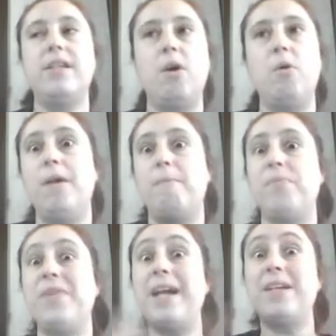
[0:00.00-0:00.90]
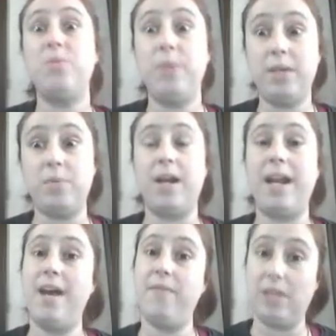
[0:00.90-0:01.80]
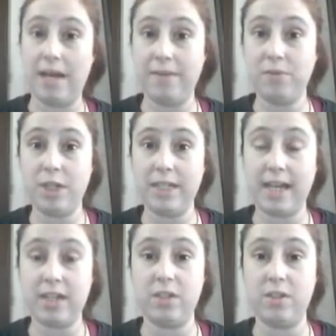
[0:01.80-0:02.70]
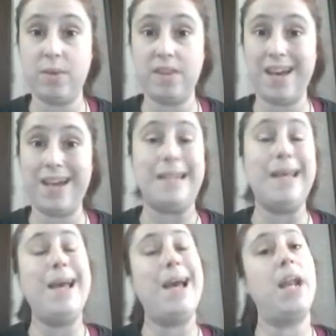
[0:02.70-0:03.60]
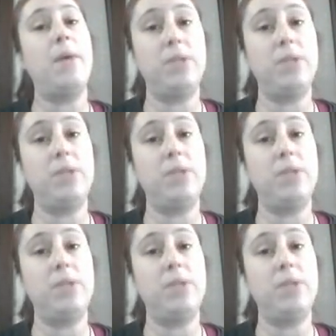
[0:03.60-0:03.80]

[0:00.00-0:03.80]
So next week, we're going to have a lot of transactions with that, and I